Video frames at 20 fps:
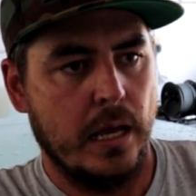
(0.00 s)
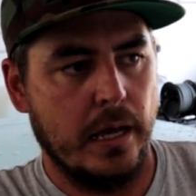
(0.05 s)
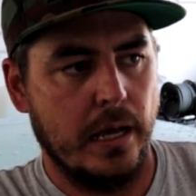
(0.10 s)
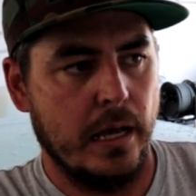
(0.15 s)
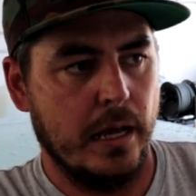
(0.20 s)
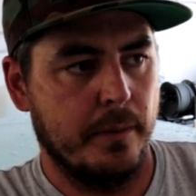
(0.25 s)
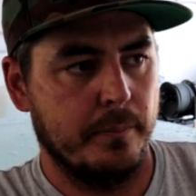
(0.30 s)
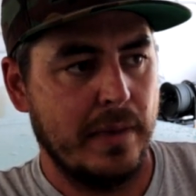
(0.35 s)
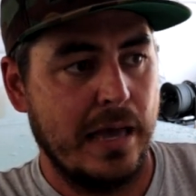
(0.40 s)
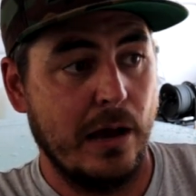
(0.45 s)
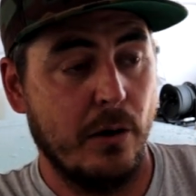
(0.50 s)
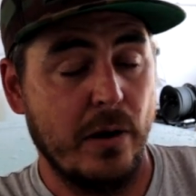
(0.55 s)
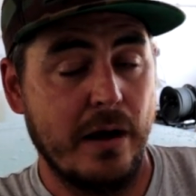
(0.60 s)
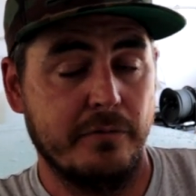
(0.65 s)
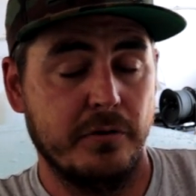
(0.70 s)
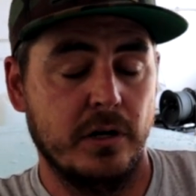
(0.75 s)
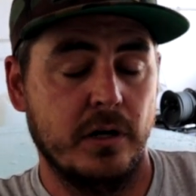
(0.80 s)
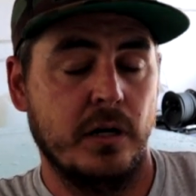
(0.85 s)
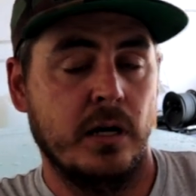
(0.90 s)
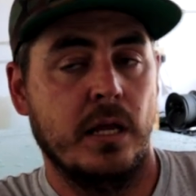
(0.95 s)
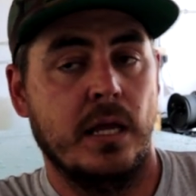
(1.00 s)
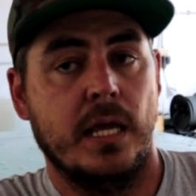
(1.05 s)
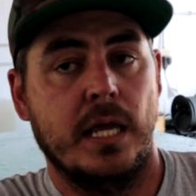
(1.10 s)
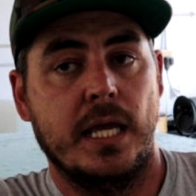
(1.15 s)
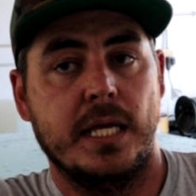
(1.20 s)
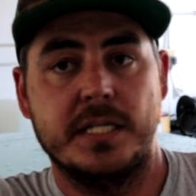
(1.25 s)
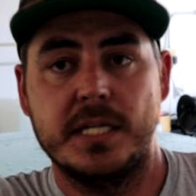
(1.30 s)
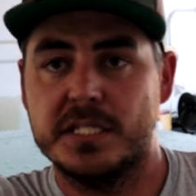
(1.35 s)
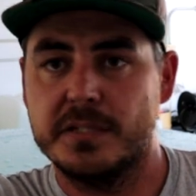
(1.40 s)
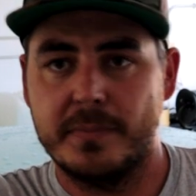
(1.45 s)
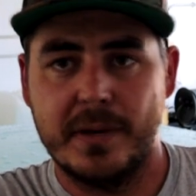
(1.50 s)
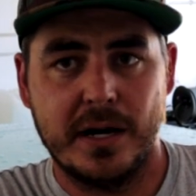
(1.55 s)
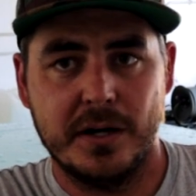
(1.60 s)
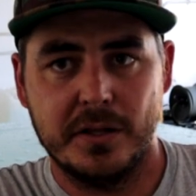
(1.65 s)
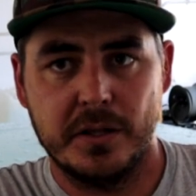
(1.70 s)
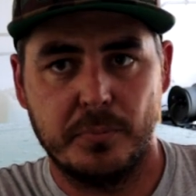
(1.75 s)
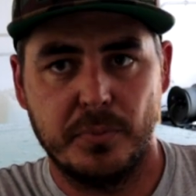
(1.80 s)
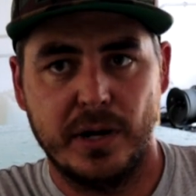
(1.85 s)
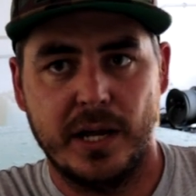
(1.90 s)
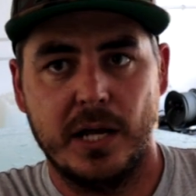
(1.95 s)
Um, however, doesn't
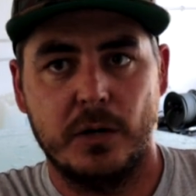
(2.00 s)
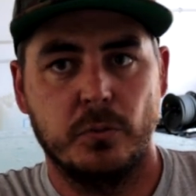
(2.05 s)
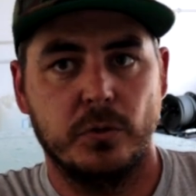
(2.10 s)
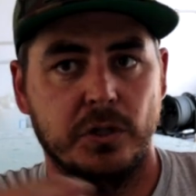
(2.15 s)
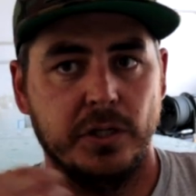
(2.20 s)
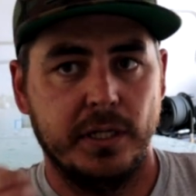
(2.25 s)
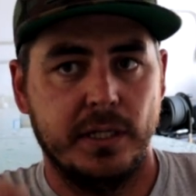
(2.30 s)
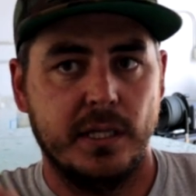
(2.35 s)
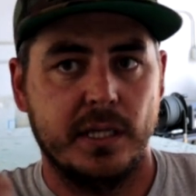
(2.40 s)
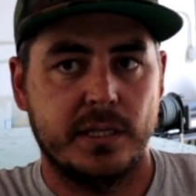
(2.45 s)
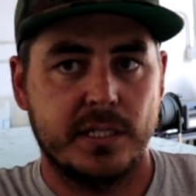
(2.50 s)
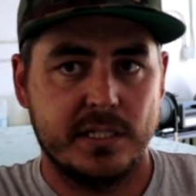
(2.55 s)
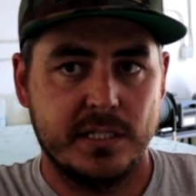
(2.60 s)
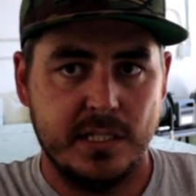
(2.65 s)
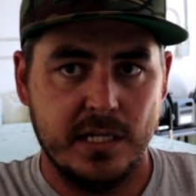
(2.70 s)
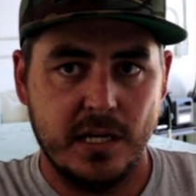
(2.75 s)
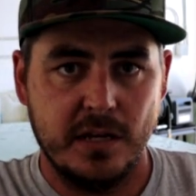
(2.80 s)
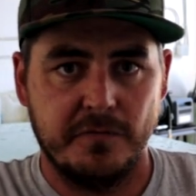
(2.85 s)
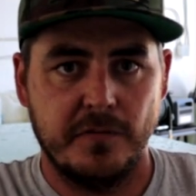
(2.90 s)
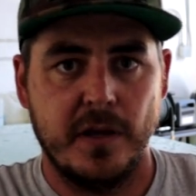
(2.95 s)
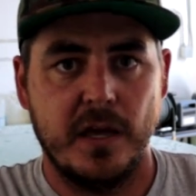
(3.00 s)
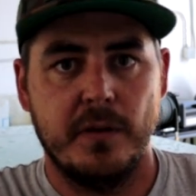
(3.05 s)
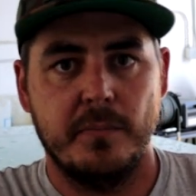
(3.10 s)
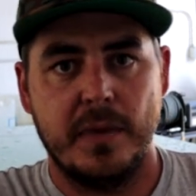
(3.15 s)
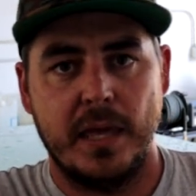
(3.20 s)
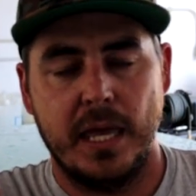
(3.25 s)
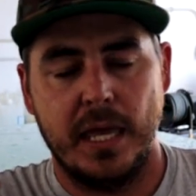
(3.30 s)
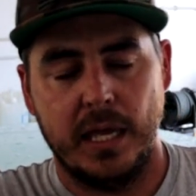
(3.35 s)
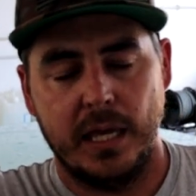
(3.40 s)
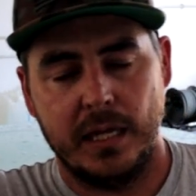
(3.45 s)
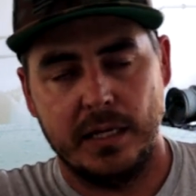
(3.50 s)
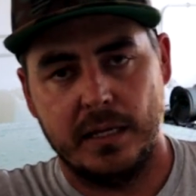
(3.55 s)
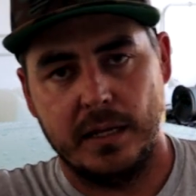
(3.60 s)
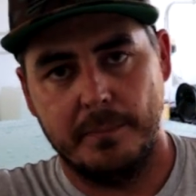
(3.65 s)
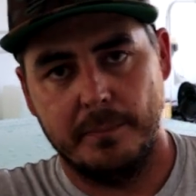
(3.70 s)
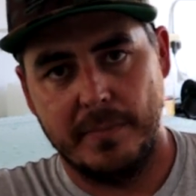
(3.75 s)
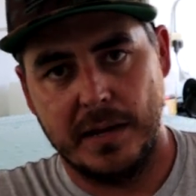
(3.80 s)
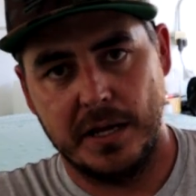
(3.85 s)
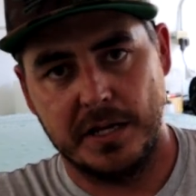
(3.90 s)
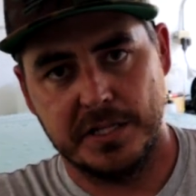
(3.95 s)
matter the brand, we're looking at the CFM
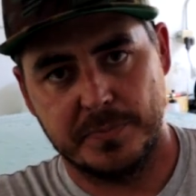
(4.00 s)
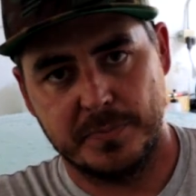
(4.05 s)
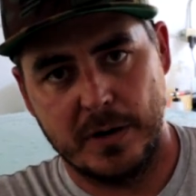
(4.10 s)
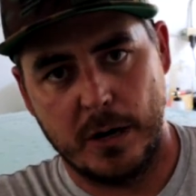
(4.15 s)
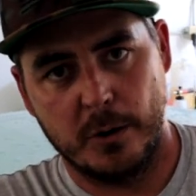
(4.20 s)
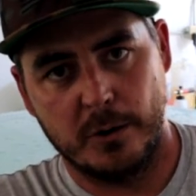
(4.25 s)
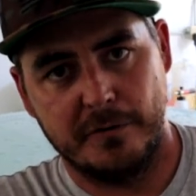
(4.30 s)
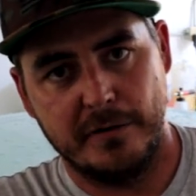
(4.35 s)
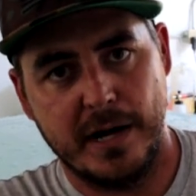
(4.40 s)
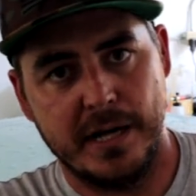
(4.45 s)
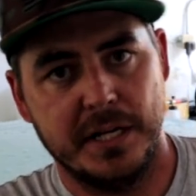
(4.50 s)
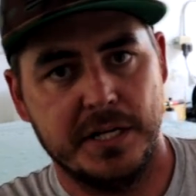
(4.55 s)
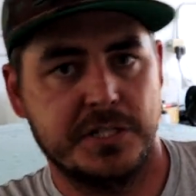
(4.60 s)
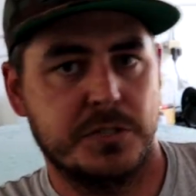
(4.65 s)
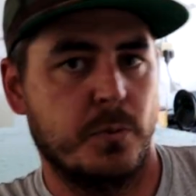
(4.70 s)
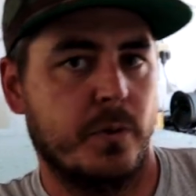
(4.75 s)
and miles per hour rating.